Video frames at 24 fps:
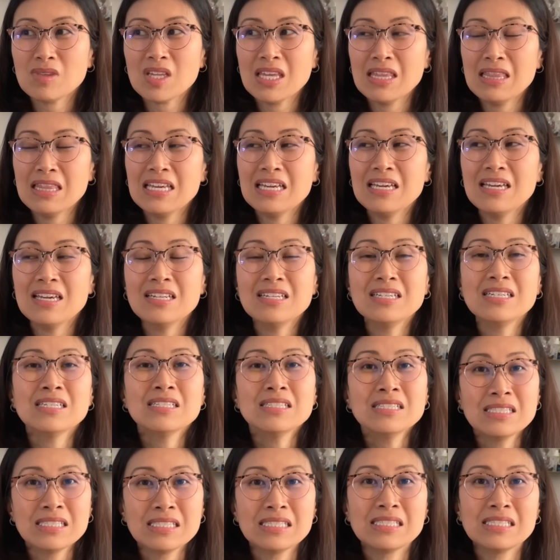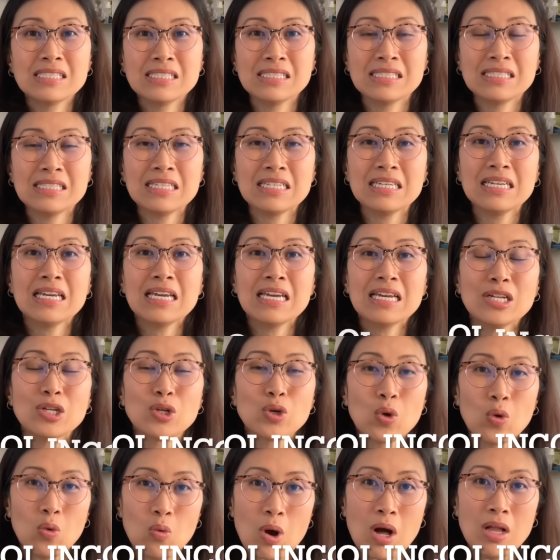the inconsistency in
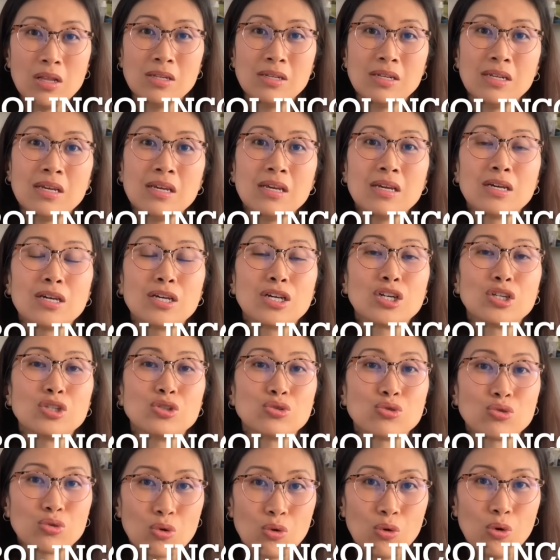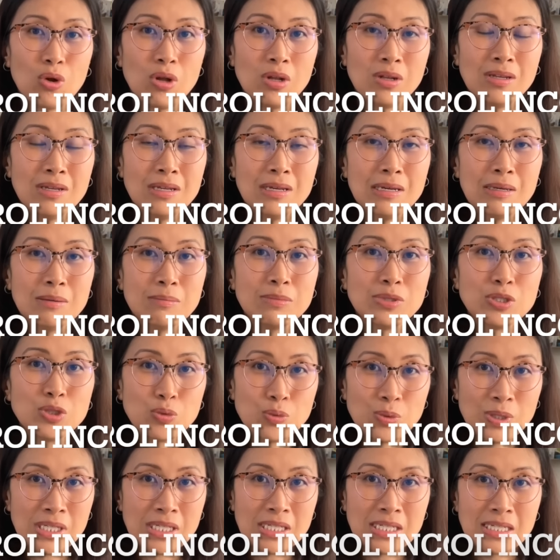quality control
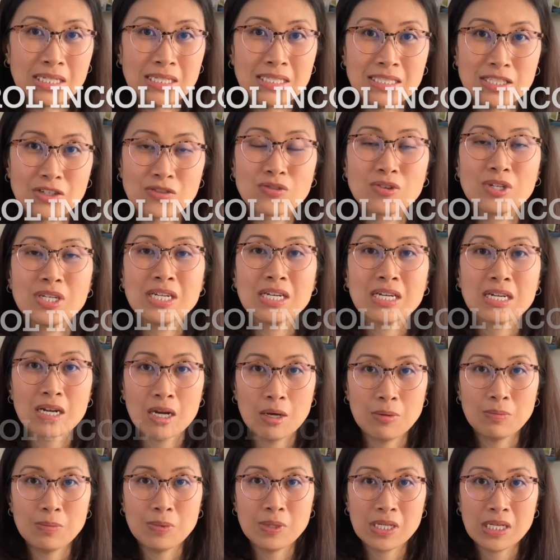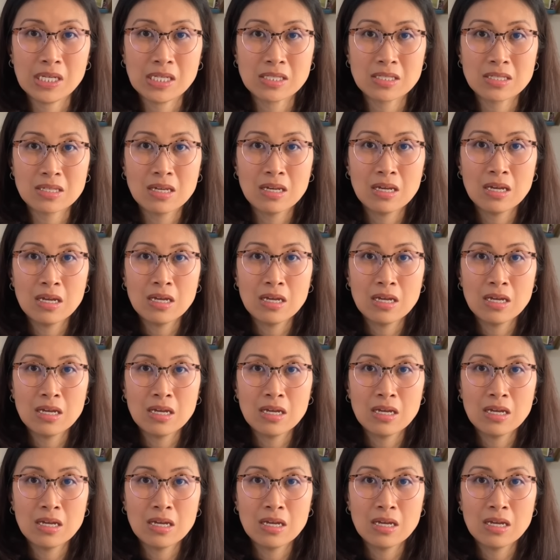between different companies.